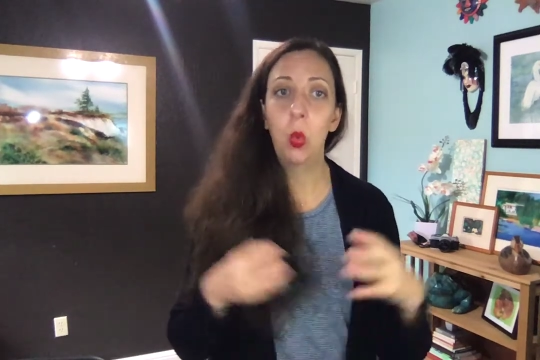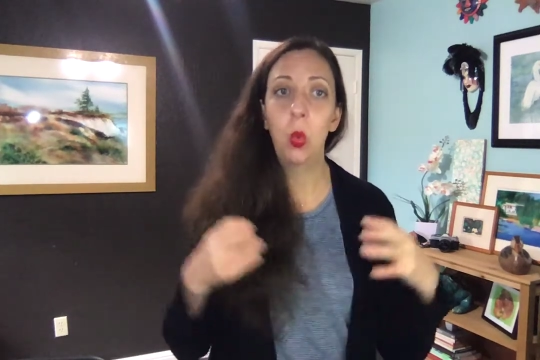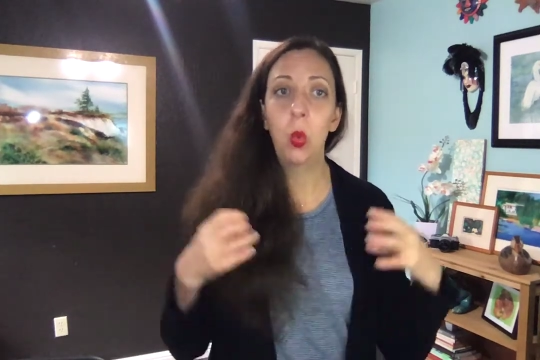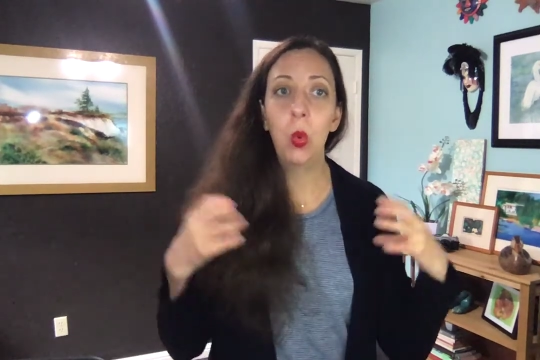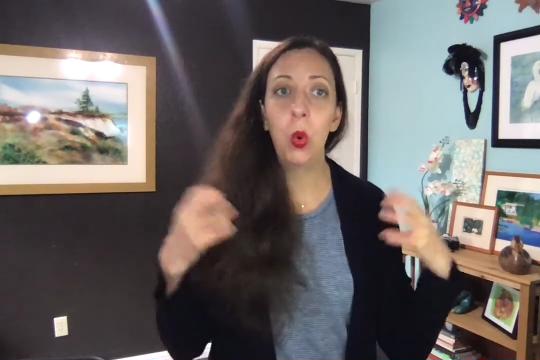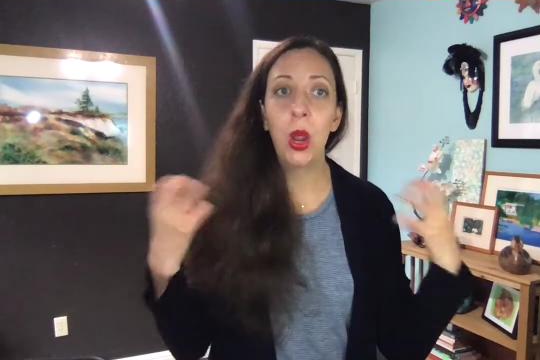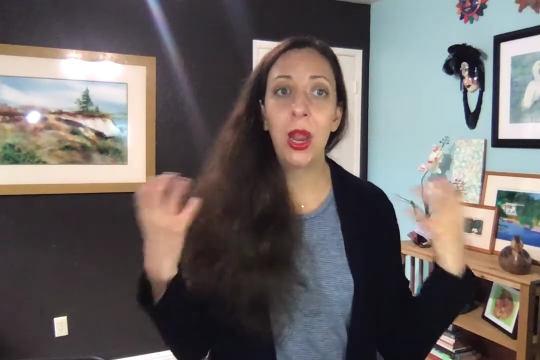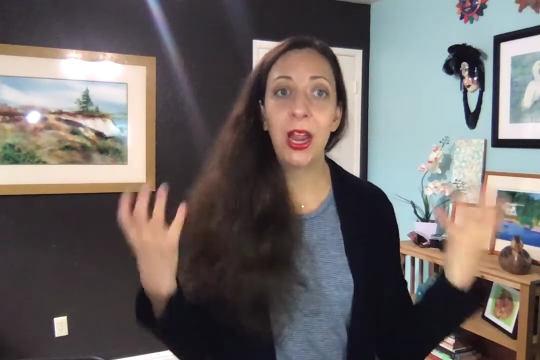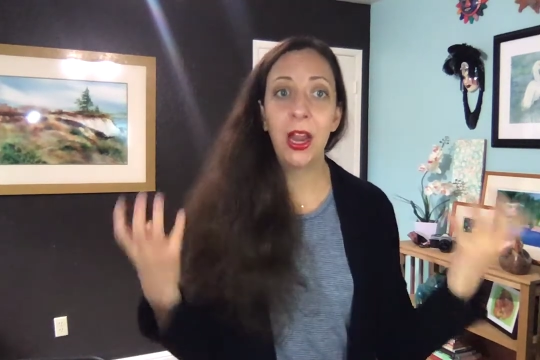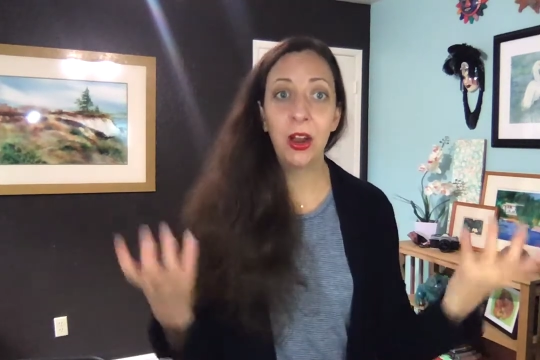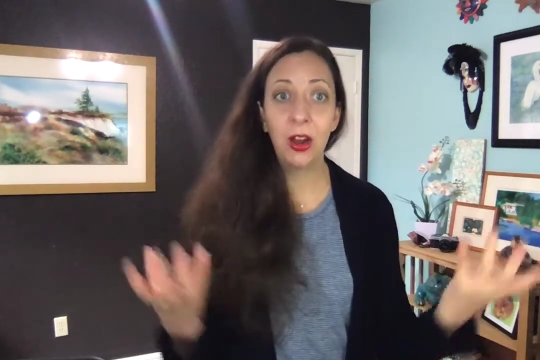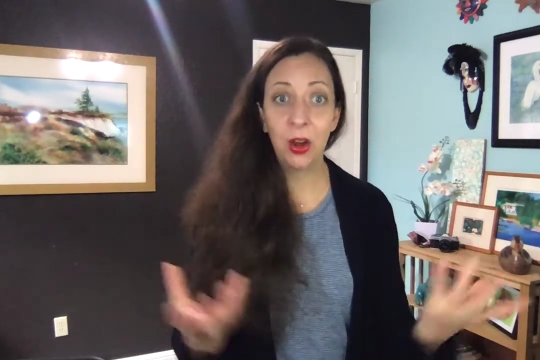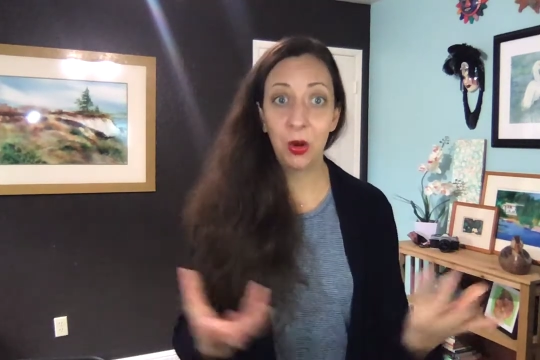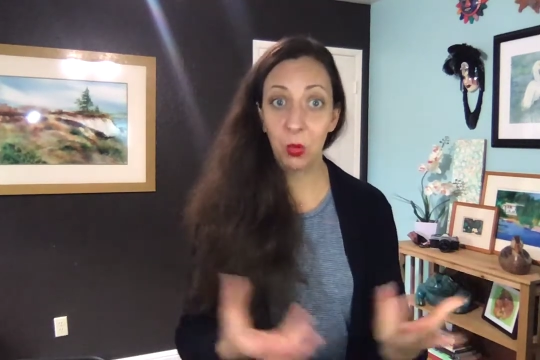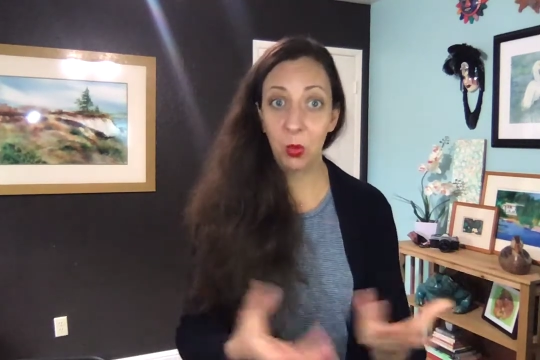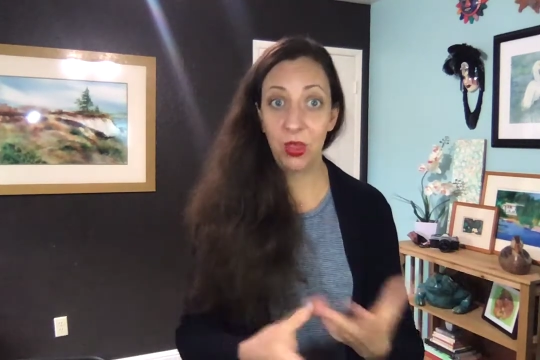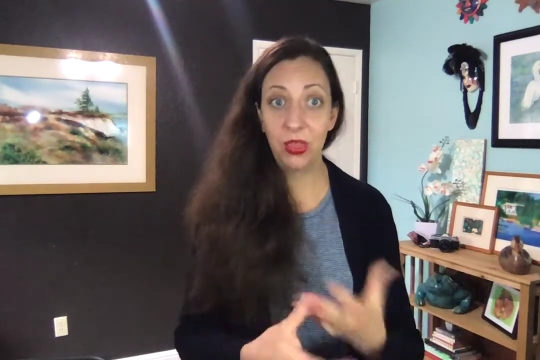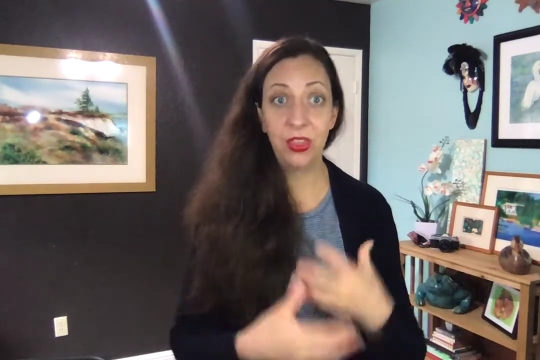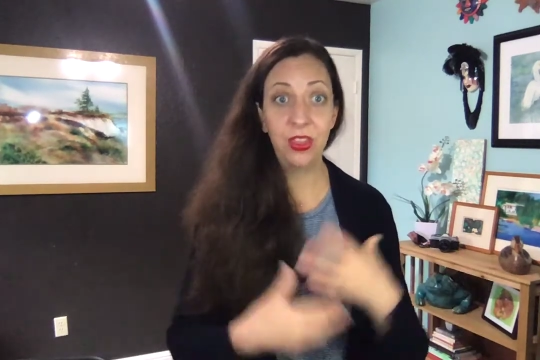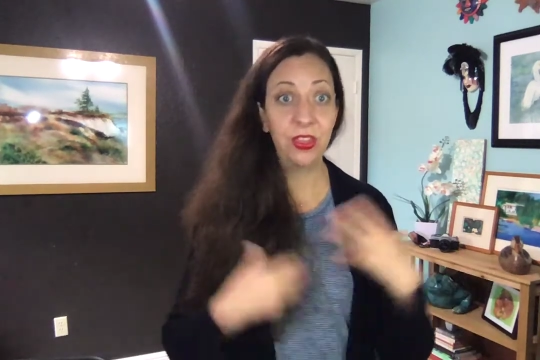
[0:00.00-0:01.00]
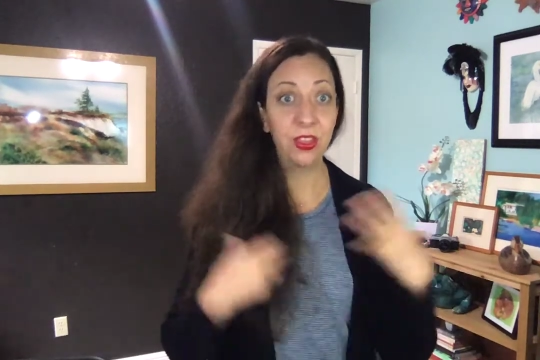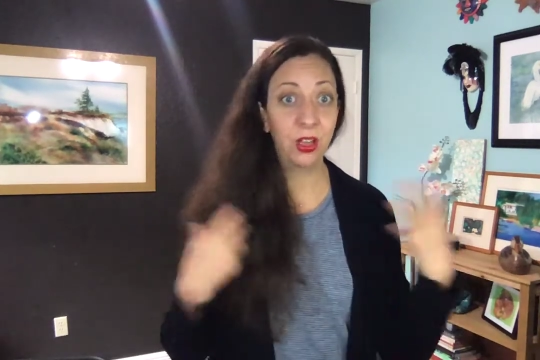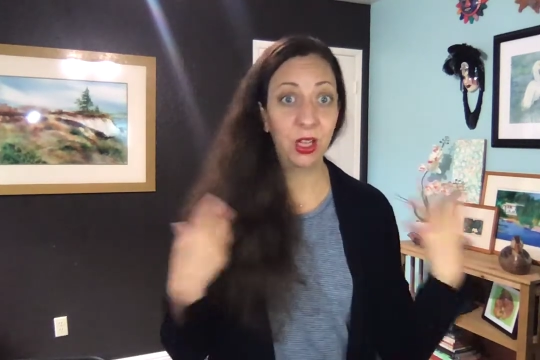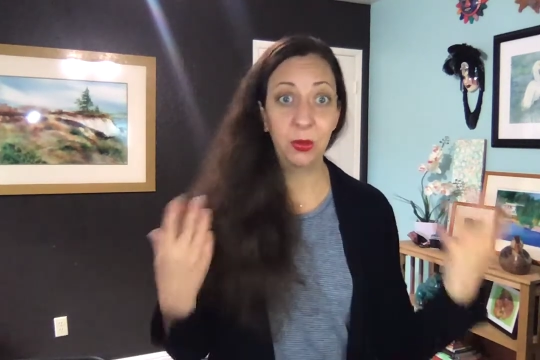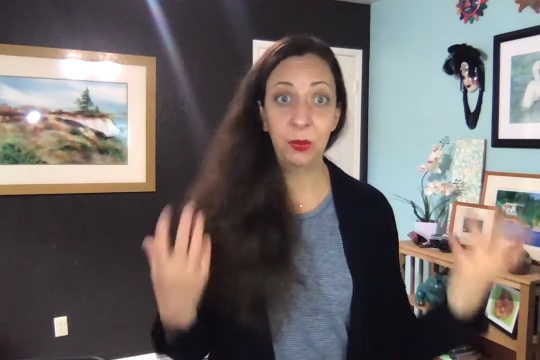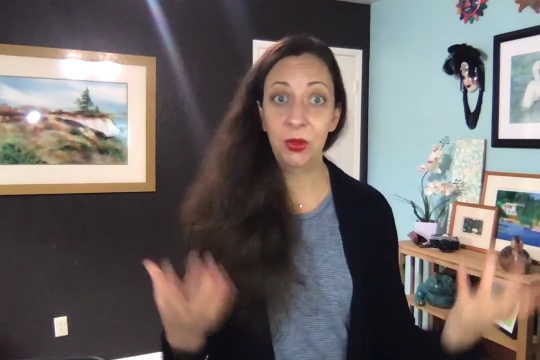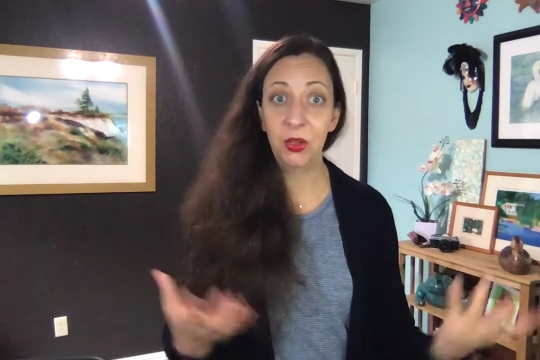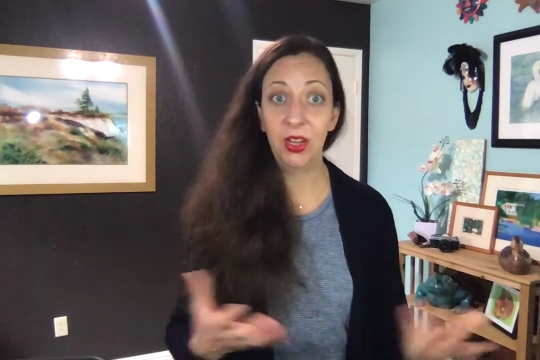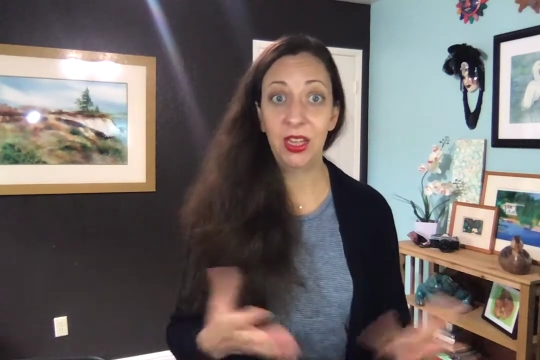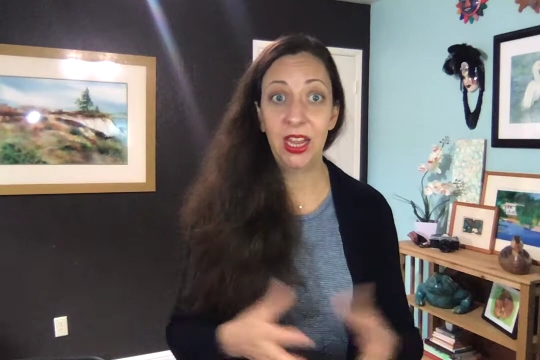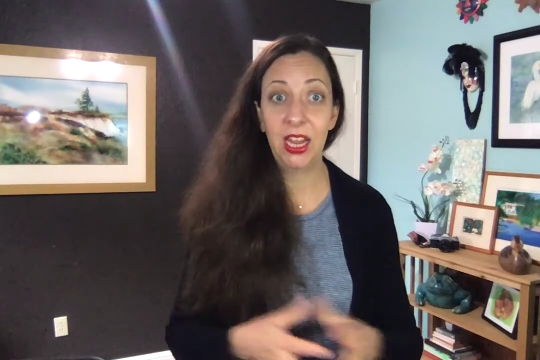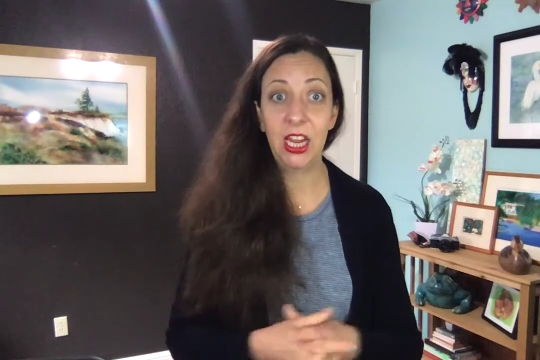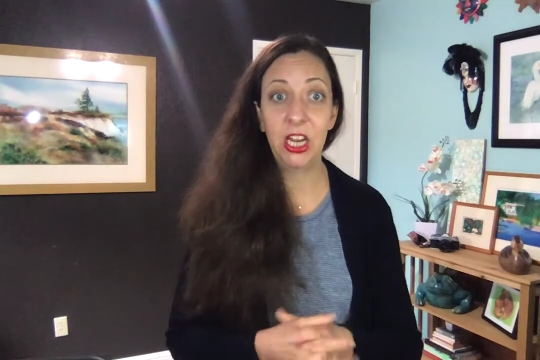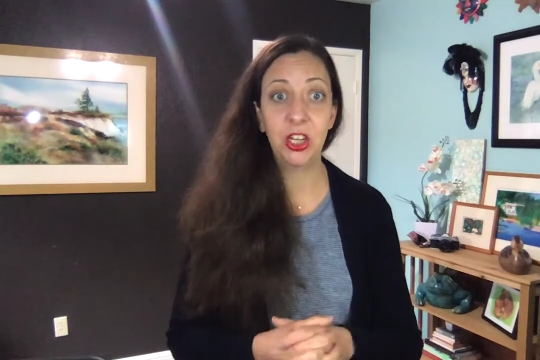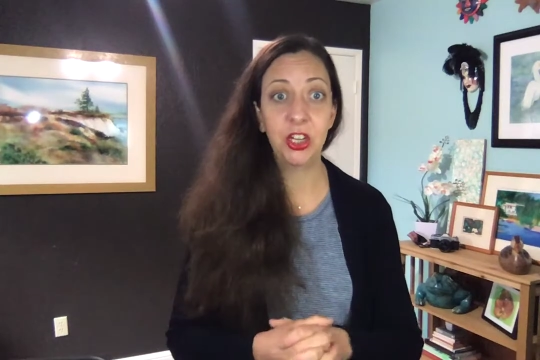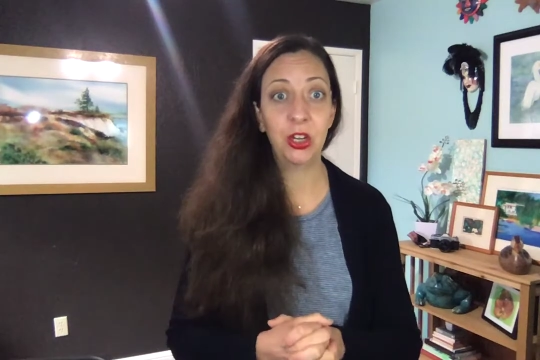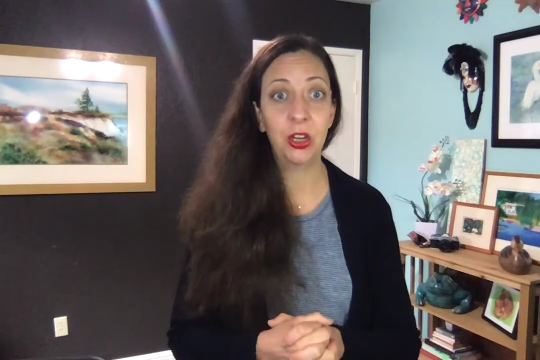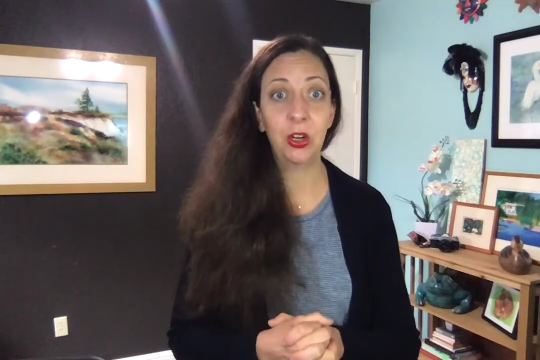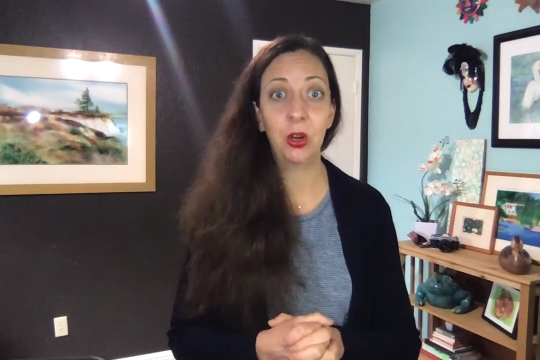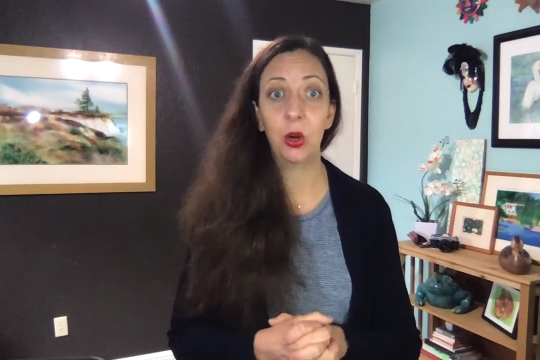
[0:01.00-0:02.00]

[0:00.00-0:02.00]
where within the communication